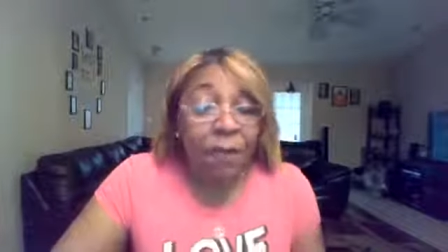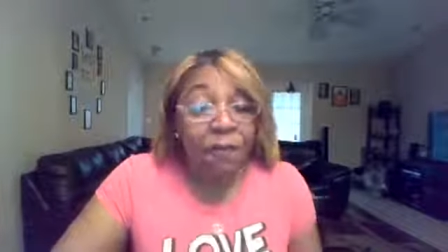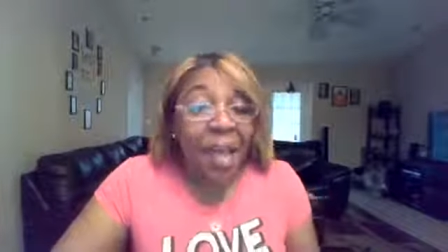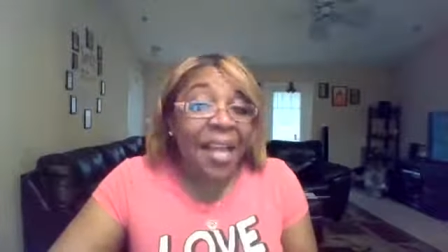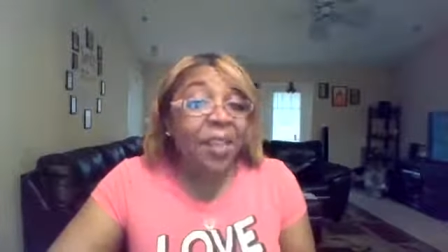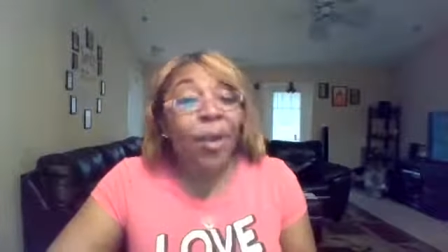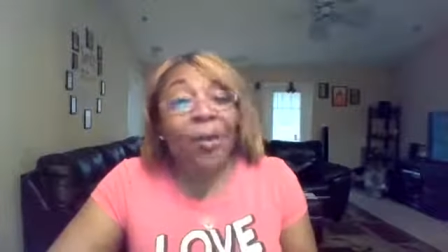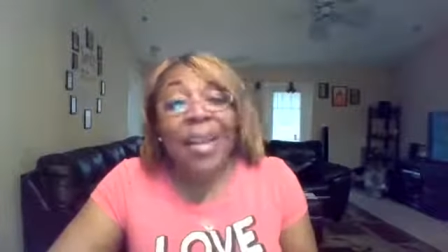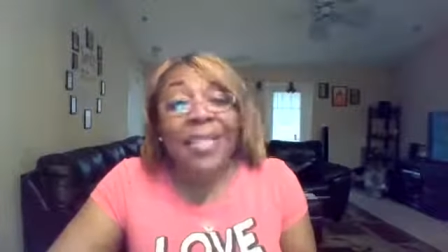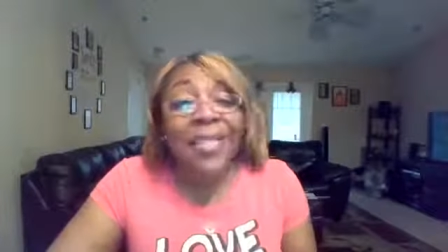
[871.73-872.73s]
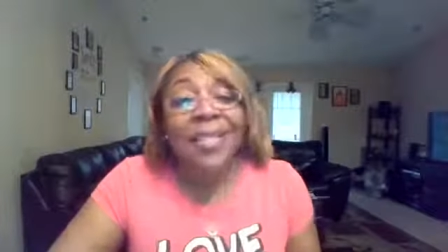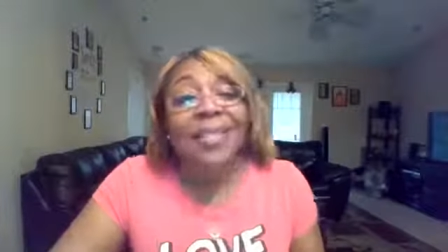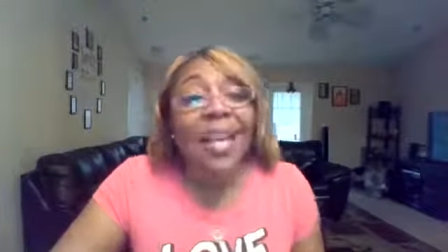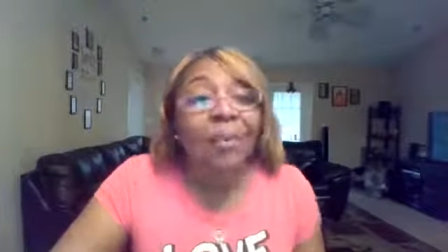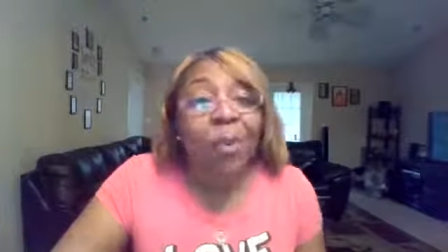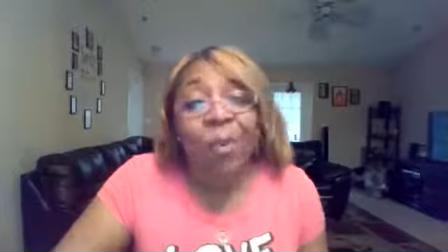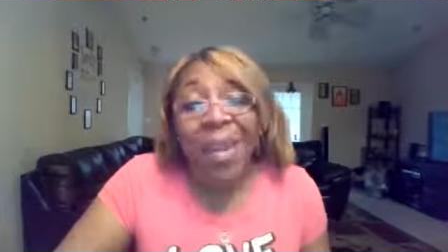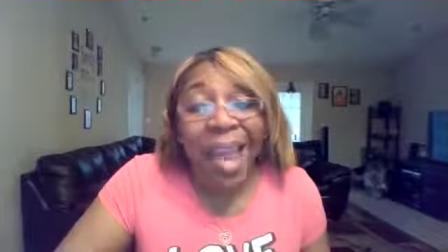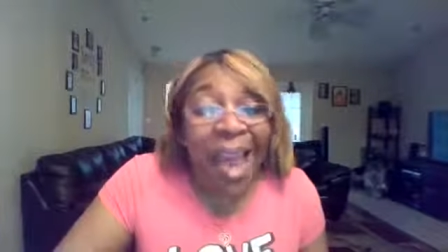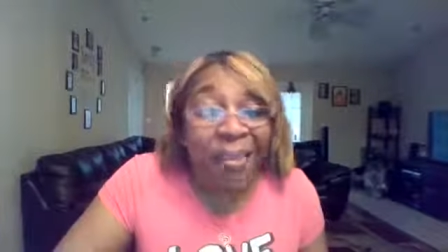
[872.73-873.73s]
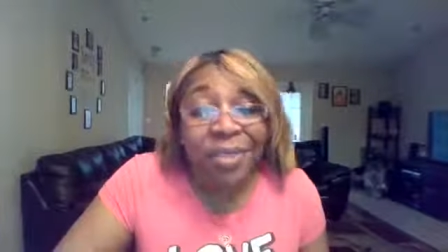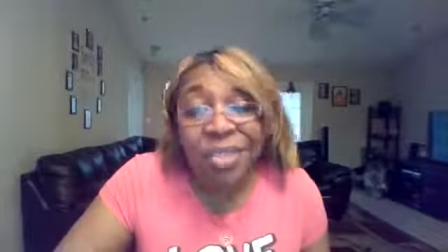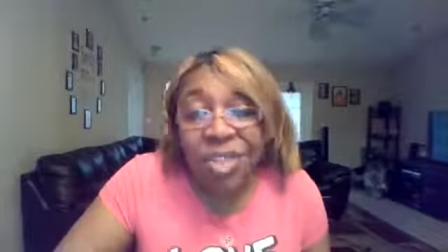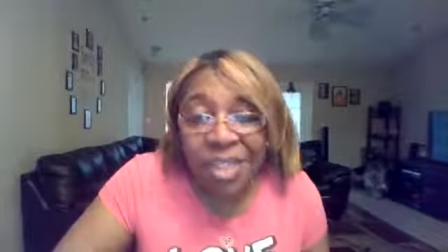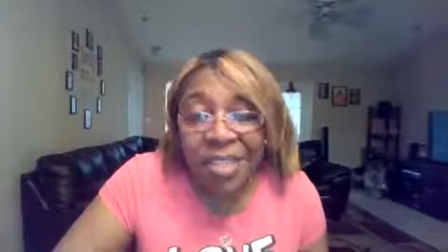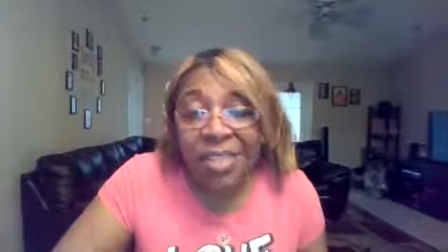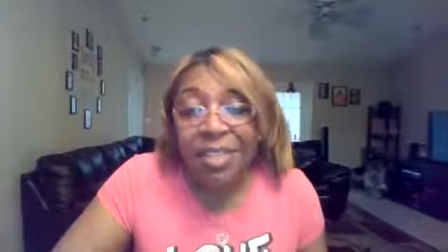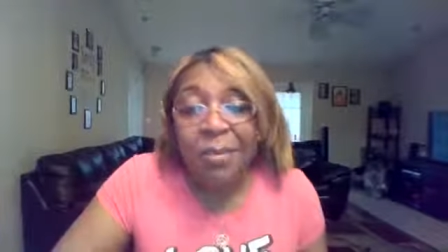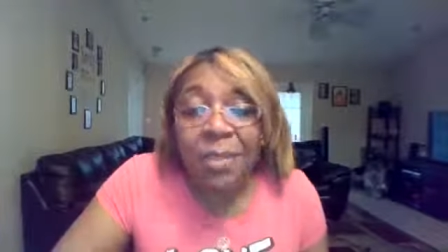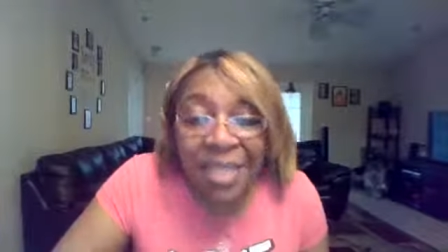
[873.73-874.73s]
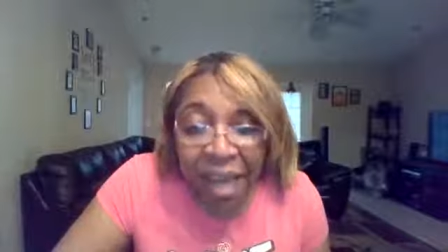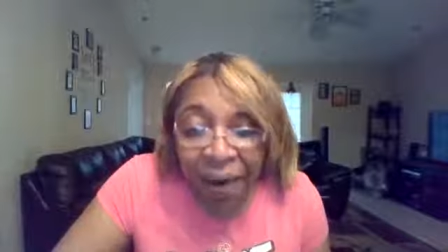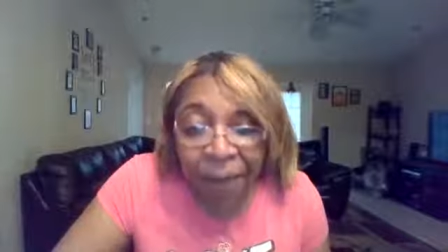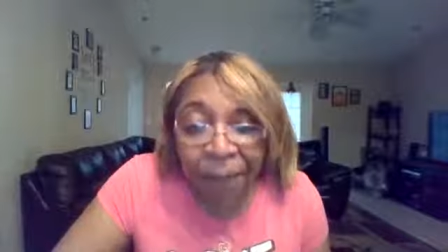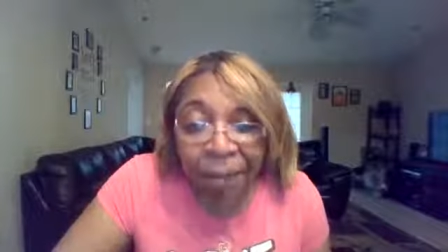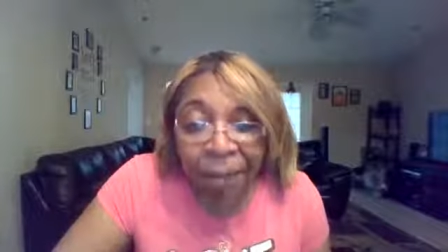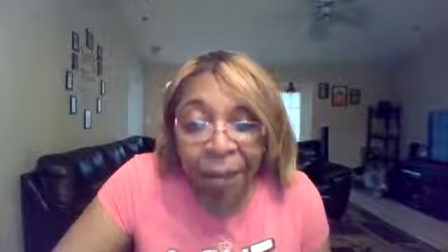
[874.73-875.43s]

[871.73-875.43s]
In fact, the greatest example we have is Jesus himself.